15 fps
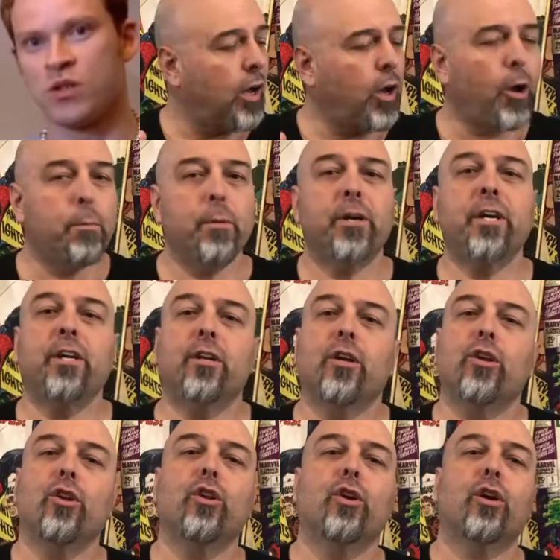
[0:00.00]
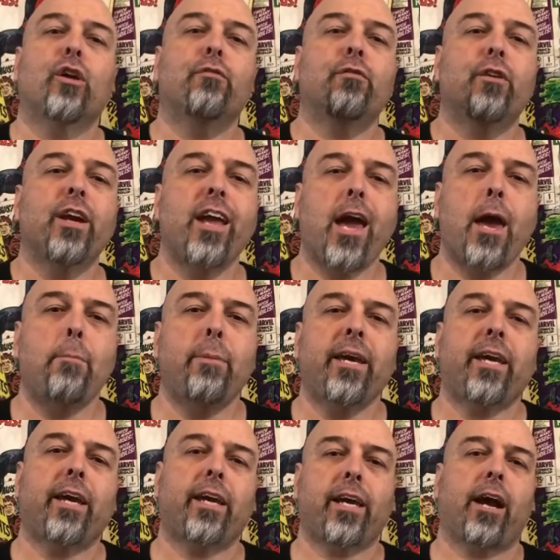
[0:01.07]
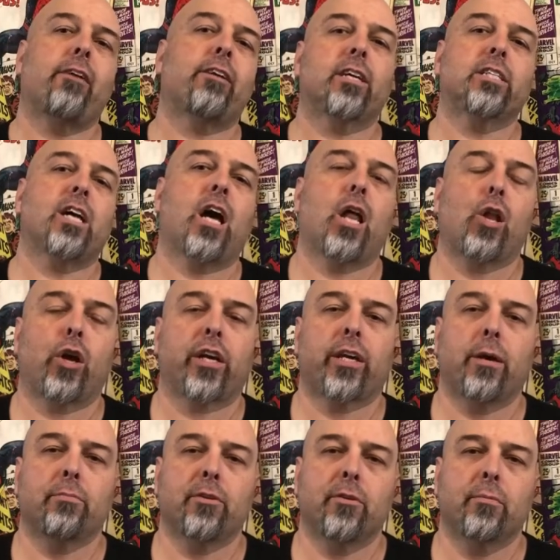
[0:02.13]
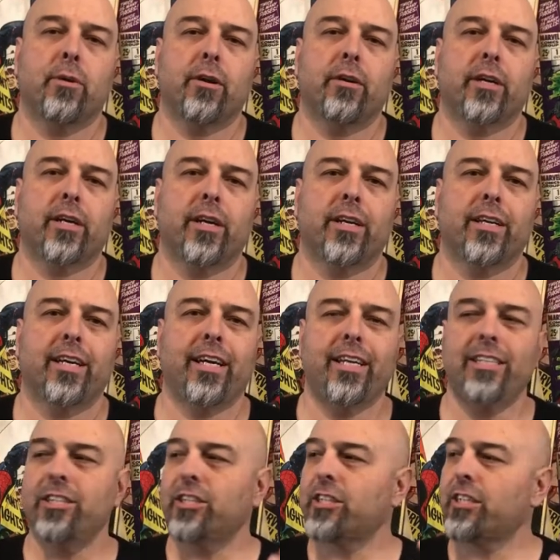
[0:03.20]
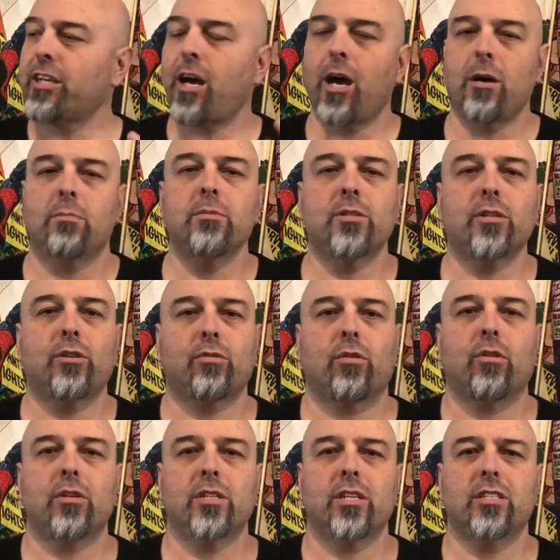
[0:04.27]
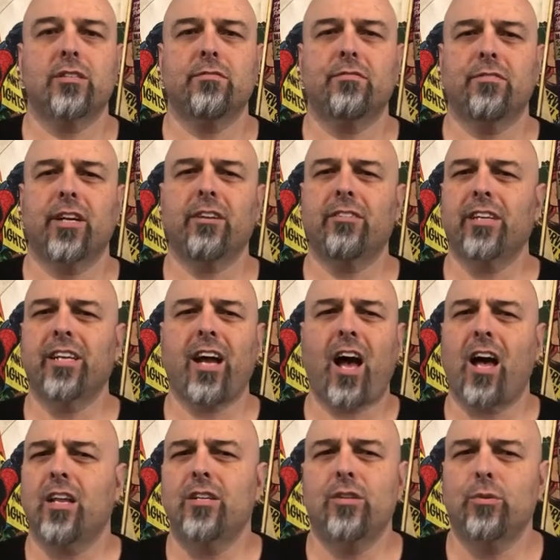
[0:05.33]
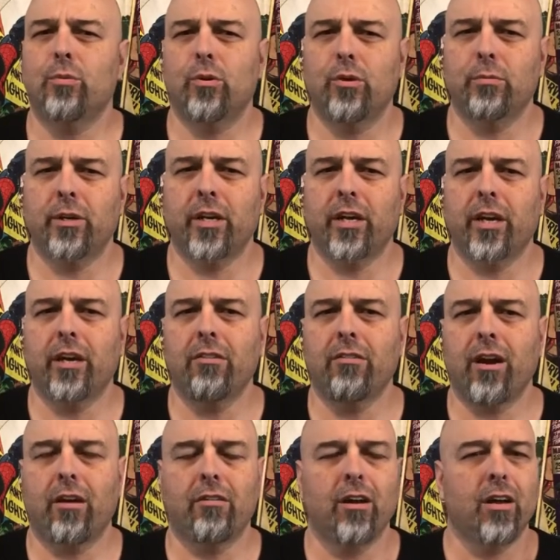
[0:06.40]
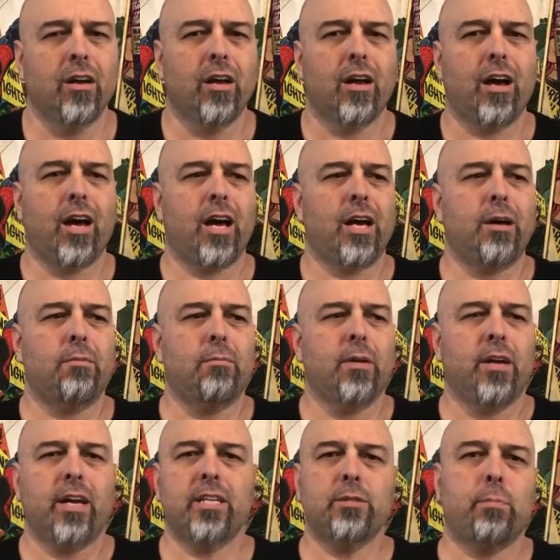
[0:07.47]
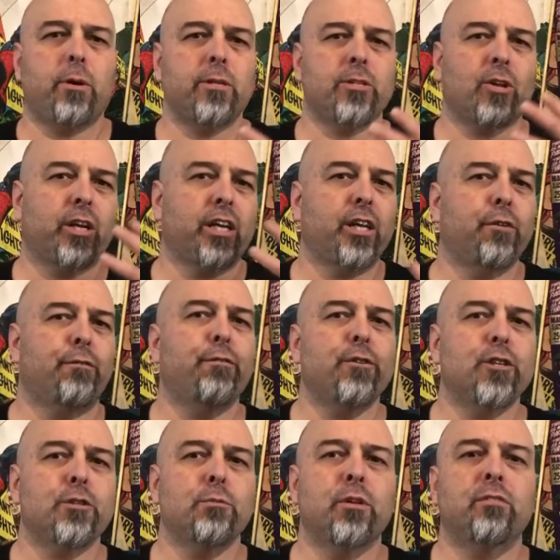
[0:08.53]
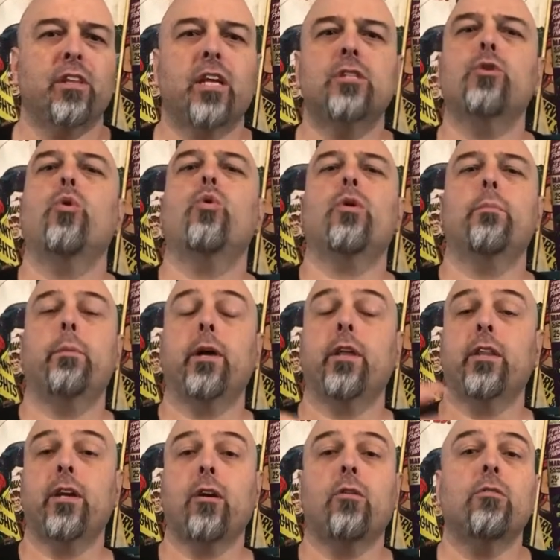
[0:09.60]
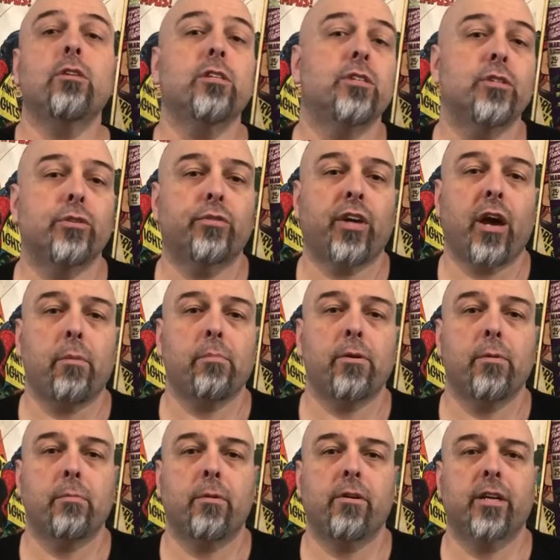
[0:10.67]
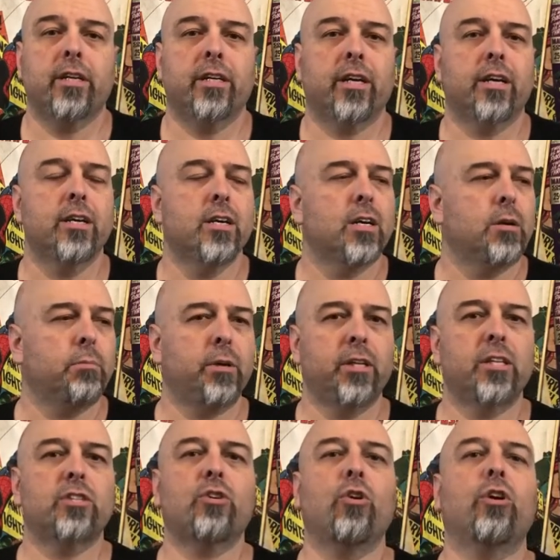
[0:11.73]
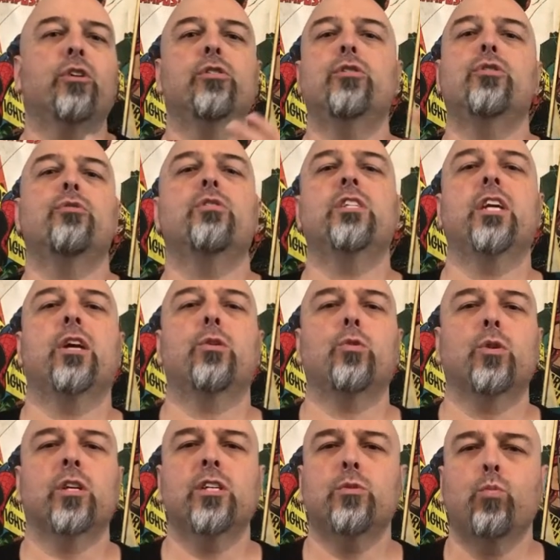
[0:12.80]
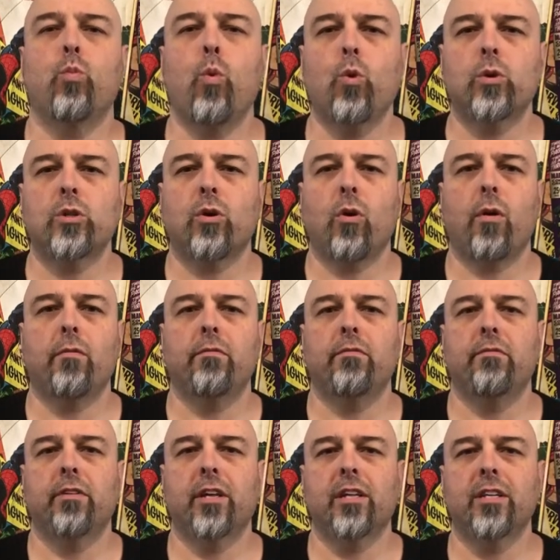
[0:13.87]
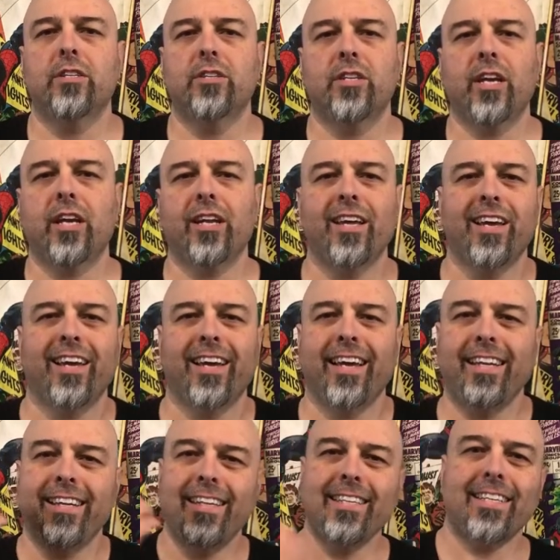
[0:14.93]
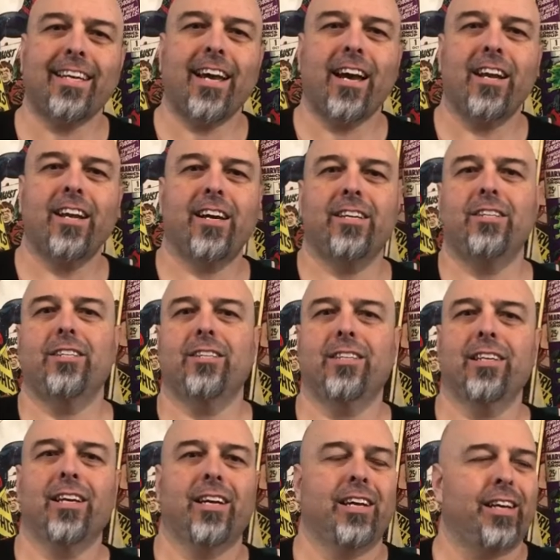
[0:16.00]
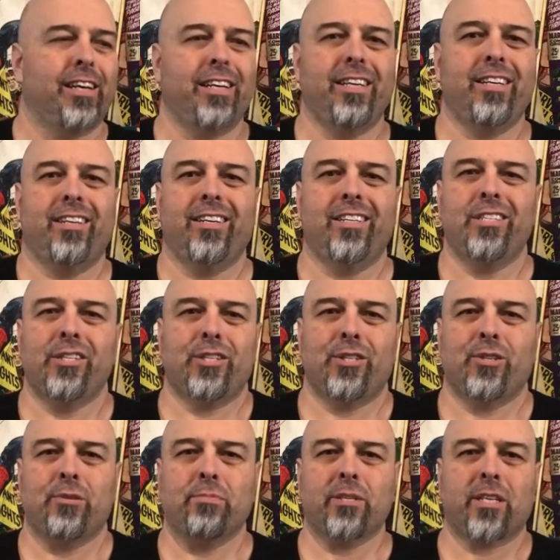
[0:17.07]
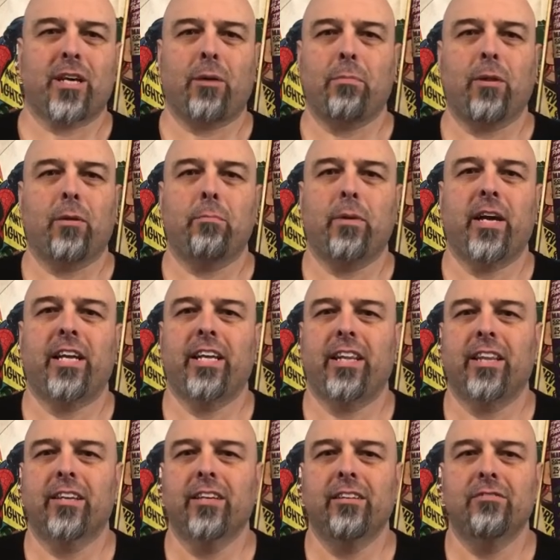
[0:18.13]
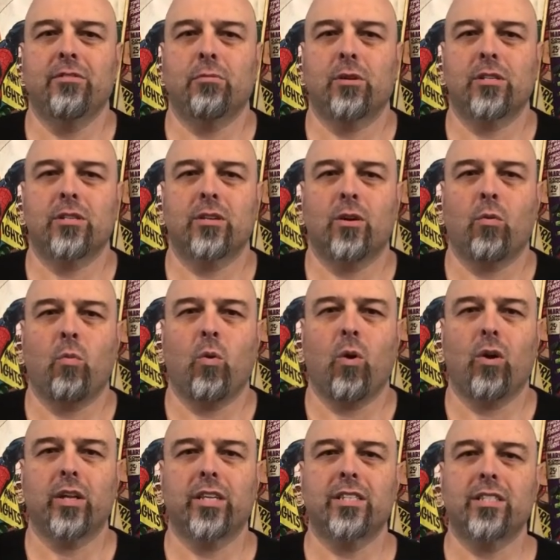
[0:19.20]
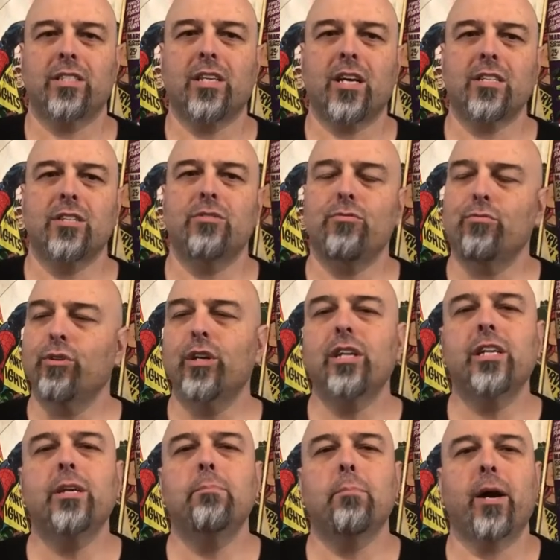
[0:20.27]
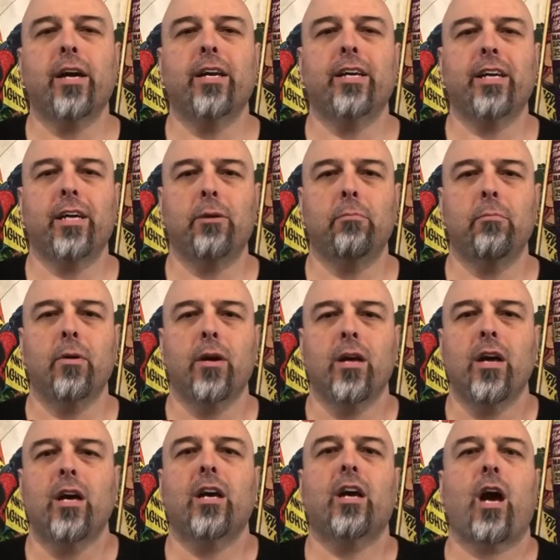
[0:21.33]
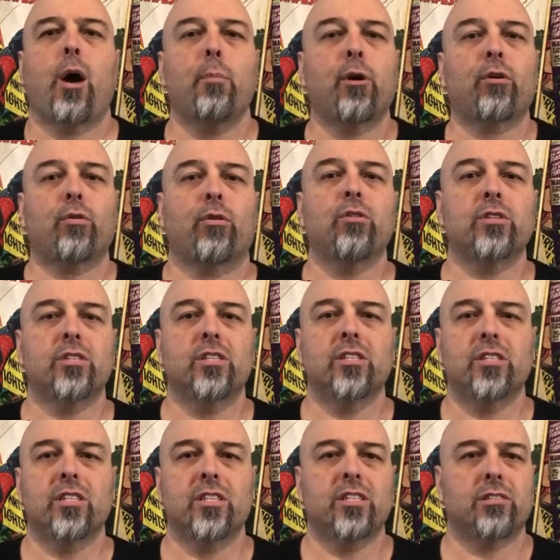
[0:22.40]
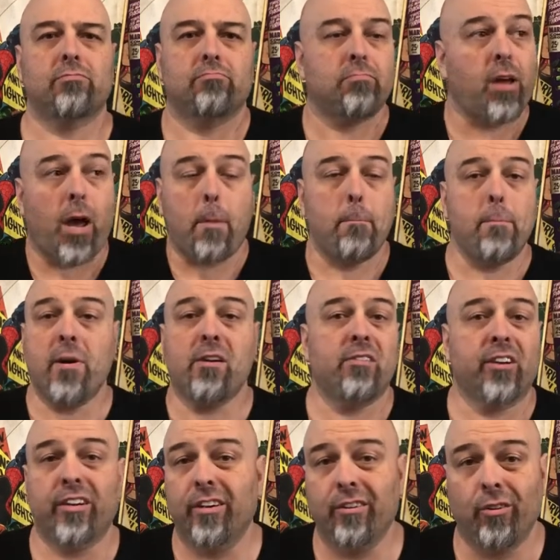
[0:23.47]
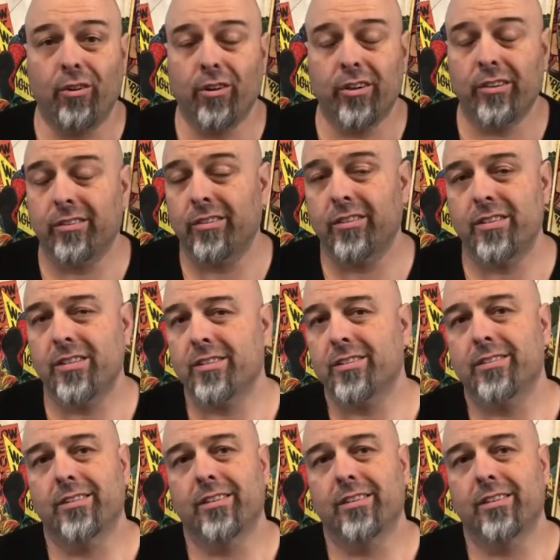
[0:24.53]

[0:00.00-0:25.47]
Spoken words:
I mean, look, for an epic character like Captain America, he just comes across as a very underwhelming hero. As opposed to, like, in the first movie, they talk about the origins of Captain America being this guy who took down all these wartime villains. Yet, in this carnation, he just stops a couple of petty thieves once in a while. It doesn't really make him come across as this American icon, does it?